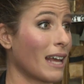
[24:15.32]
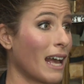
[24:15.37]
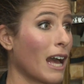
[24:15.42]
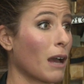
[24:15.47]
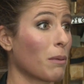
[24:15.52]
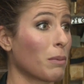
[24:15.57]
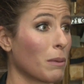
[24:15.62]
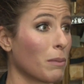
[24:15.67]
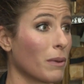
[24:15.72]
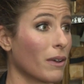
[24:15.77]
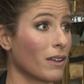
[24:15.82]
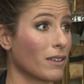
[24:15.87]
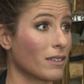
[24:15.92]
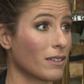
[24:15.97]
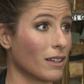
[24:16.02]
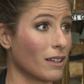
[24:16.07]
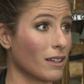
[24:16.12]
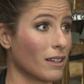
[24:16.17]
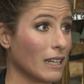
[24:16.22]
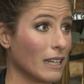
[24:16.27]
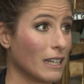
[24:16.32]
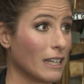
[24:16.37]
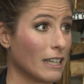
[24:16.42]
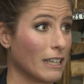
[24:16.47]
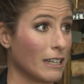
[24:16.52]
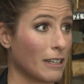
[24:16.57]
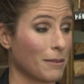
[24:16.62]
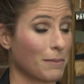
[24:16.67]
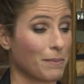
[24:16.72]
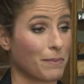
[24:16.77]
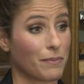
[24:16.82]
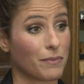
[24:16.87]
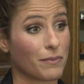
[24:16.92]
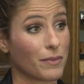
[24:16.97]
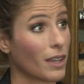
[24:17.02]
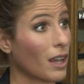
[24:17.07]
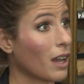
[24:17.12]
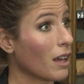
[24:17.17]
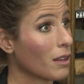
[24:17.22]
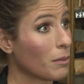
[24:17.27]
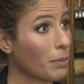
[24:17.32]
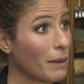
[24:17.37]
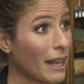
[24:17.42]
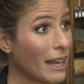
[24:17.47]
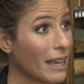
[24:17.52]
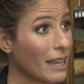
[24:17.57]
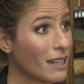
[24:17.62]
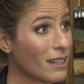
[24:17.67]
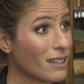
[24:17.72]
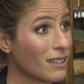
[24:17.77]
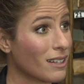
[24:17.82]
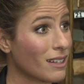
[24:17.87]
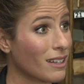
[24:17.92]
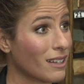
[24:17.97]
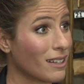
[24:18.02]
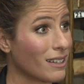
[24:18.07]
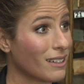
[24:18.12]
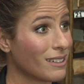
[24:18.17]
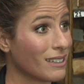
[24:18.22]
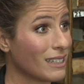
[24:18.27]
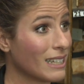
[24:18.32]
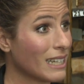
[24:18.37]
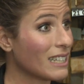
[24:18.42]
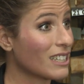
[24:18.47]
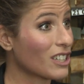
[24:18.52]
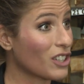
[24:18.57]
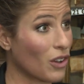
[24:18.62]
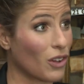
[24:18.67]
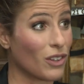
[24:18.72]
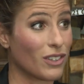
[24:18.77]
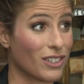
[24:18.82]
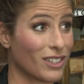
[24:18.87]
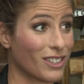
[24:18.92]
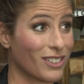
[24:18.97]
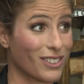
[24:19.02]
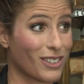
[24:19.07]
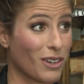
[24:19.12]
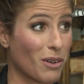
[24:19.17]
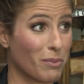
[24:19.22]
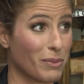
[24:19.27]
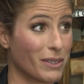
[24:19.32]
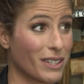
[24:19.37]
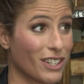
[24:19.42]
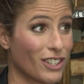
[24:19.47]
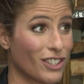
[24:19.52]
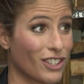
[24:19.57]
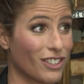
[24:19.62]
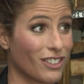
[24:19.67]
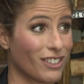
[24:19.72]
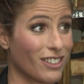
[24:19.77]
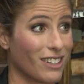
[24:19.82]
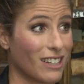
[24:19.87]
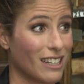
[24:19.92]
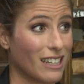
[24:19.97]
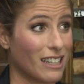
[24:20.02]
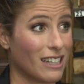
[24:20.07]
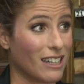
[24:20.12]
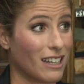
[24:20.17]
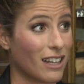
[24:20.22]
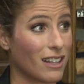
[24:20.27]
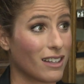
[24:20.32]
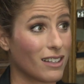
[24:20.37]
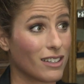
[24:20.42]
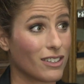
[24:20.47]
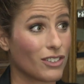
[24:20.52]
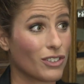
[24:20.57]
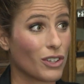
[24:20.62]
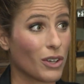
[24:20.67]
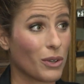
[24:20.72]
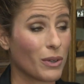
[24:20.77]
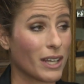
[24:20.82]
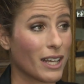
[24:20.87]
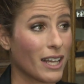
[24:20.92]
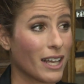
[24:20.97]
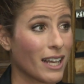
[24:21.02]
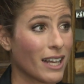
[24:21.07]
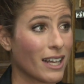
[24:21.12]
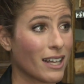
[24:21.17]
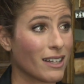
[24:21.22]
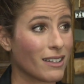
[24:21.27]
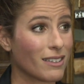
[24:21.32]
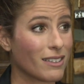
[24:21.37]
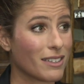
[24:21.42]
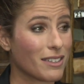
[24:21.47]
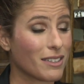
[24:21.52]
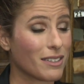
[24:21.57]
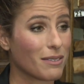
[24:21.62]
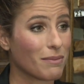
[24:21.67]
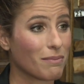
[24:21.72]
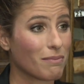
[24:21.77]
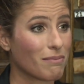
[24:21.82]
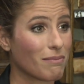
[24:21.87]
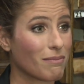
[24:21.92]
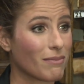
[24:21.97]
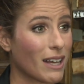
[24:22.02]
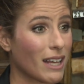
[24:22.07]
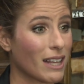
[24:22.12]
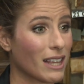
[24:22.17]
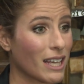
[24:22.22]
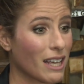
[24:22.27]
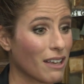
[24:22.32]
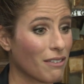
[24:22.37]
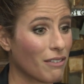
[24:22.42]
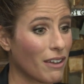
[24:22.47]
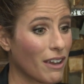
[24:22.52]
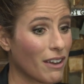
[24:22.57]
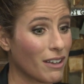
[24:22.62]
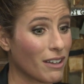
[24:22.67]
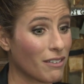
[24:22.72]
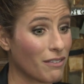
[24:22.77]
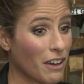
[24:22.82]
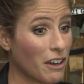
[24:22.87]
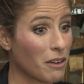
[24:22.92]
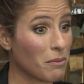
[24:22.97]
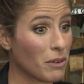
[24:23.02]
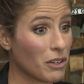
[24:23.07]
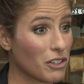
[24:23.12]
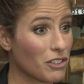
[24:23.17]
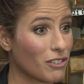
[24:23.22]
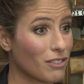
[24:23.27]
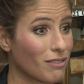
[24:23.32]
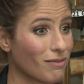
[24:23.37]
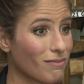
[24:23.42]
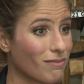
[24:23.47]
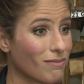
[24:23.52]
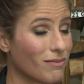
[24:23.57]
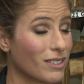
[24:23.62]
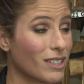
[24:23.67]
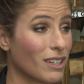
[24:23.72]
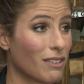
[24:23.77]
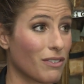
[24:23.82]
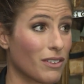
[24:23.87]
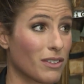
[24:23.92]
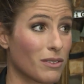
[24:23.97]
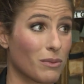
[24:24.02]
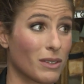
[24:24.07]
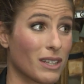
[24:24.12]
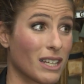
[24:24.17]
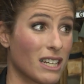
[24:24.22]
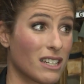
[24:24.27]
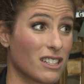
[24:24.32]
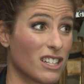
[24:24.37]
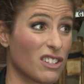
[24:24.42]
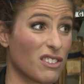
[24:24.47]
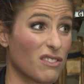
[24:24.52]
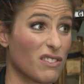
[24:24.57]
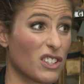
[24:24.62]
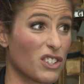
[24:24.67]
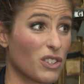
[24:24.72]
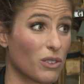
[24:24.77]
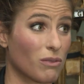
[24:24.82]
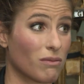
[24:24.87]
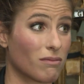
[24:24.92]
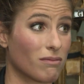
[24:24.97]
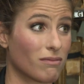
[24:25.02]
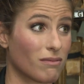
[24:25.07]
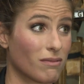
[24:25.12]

a happy person other players need a constant competition. Others, so it, it's I think it very it very much differs with each individual.